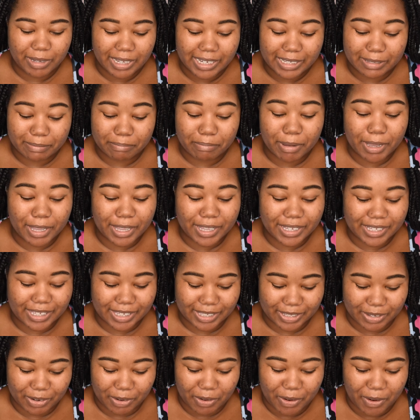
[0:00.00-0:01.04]
he's
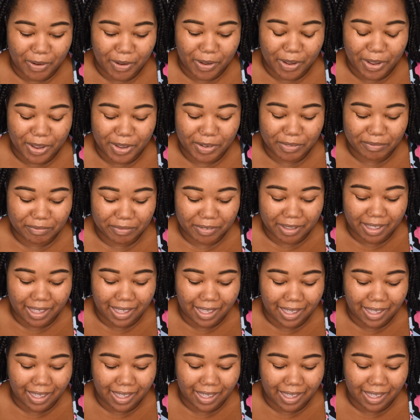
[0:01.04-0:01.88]
pissed off.